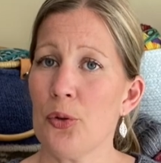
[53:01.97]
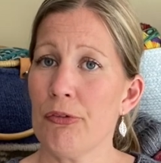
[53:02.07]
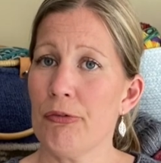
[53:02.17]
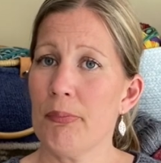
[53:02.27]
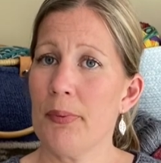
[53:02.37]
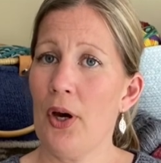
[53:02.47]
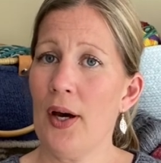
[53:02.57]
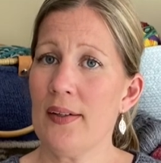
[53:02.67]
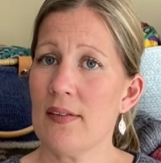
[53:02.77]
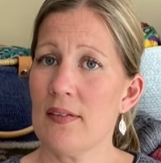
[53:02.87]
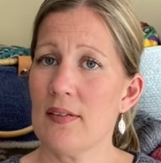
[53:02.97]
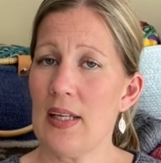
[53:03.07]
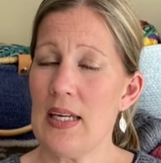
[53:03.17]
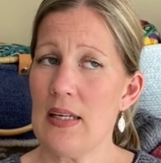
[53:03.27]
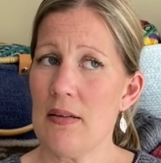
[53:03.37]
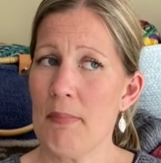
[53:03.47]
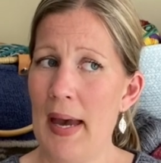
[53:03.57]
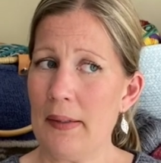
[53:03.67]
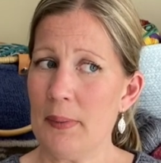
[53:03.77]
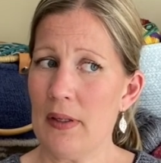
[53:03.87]
of behind the scene
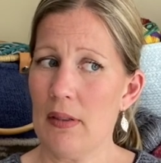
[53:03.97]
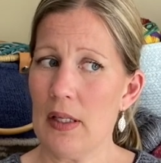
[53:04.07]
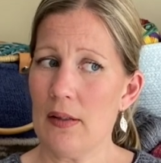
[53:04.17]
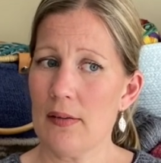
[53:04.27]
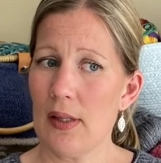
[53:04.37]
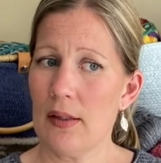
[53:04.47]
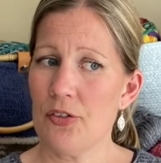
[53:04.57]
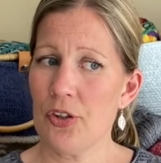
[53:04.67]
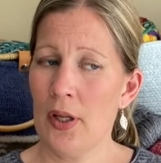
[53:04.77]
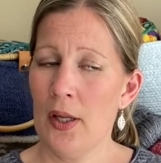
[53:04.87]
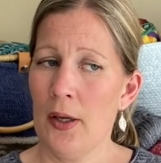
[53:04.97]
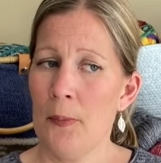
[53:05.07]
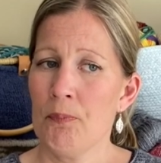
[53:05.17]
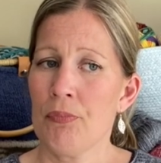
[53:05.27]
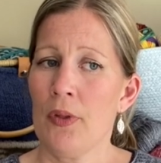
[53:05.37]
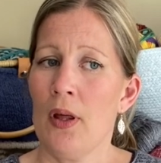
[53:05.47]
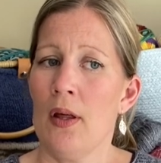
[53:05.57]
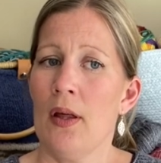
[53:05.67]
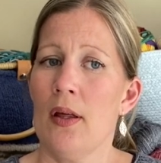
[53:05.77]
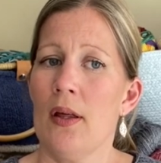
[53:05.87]
admin things, and
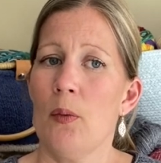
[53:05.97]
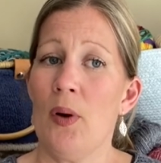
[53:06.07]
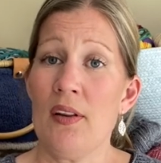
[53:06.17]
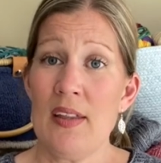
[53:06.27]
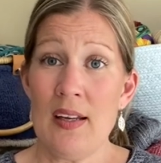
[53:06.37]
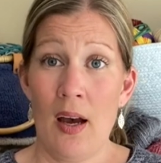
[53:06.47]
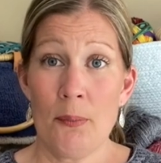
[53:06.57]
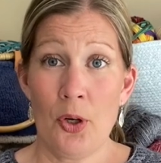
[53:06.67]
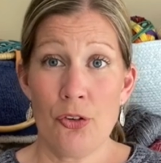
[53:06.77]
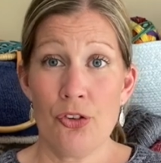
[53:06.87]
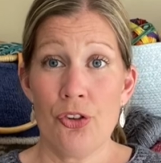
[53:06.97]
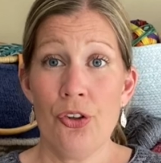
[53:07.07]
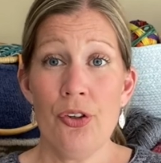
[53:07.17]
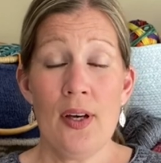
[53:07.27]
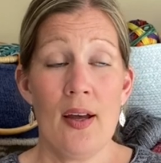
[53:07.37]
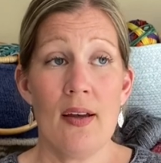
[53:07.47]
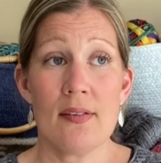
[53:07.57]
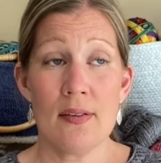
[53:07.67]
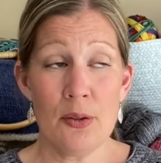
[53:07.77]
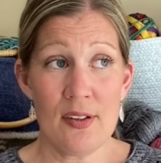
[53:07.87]
one thing I'm going to do as
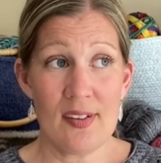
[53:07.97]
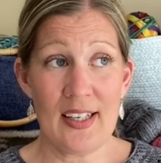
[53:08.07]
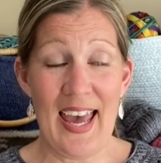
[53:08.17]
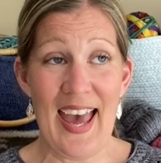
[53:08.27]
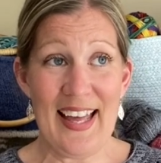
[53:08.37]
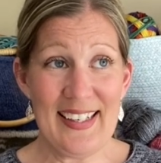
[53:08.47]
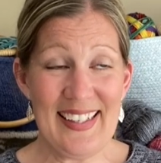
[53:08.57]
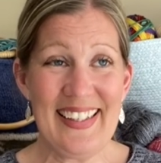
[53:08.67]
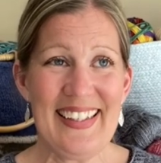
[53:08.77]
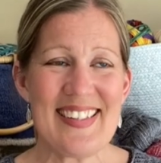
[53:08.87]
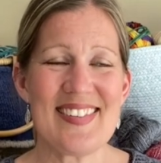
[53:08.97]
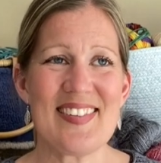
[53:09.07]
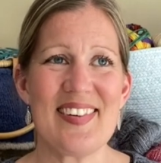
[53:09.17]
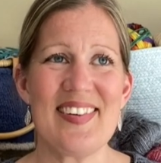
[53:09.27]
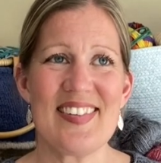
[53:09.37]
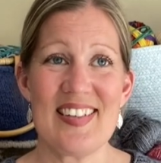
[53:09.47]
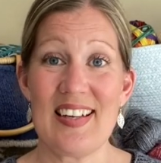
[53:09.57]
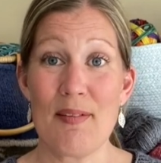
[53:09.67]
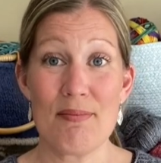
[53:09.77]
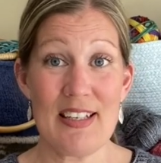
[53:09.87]
soon as I can is to set
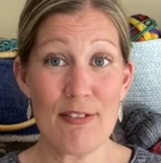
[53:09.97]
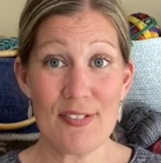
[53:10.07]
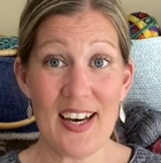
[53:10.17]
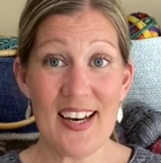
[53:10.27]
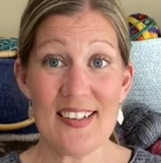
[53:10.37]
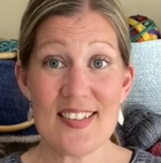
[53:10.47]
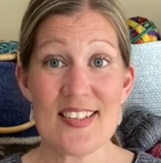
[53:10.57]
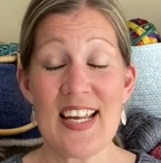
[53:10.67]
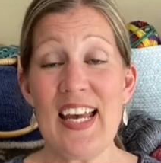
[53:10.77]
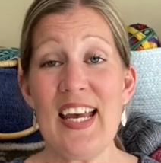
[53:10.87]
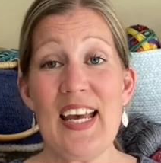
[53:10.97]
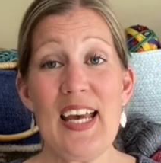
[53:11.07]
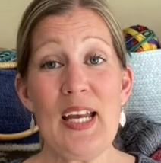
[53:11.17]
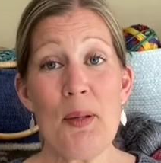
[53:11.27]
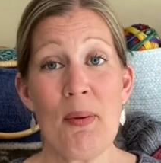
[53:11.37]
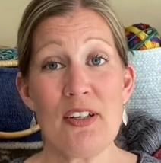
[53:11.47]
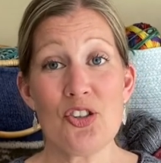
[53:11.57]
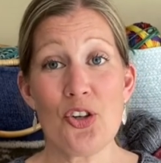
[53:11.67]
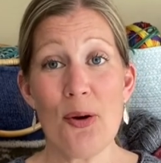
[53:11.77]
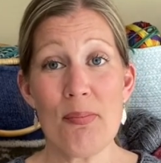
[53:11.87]
up gift cards in my
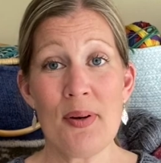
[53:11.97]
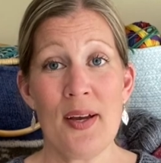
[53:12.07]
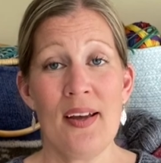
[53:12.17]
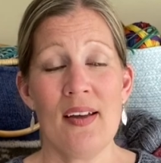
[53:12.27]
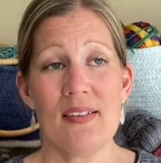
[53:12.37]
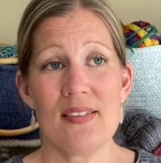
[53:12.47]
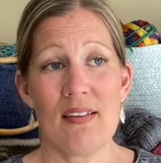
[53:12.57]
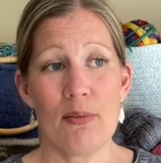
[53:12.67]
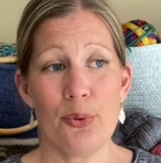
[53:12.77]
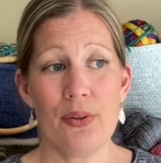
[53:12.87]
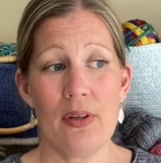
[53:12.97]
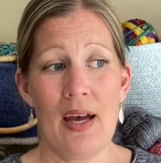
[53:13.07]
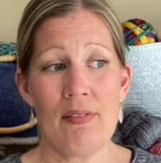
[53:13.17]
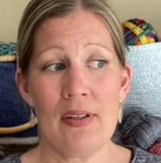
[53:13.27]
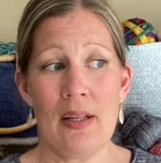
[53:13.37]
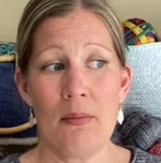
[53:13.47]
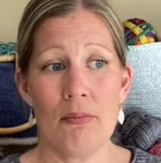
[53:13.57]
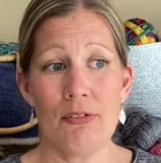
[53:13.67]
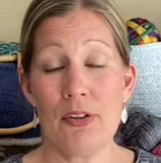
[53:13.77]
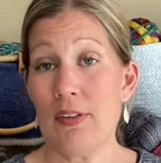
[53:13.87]
shop, because I thought having them
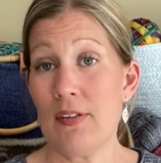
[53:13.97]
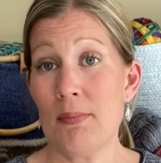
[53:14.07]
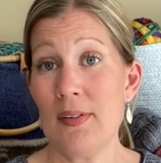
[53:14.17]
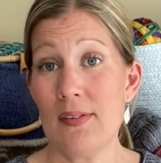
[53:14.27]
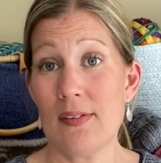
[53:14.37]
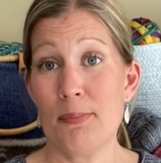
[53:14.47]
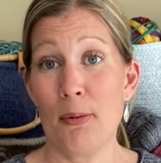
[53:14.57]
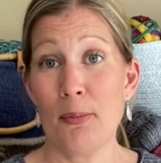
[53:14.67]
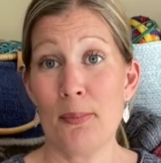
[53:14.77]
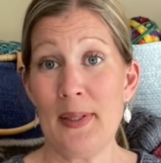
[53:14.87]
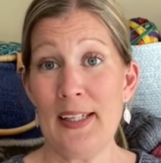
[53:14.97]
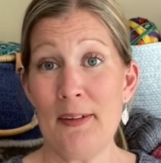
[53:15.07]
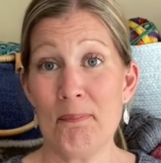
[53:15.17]
for Christmas is probably,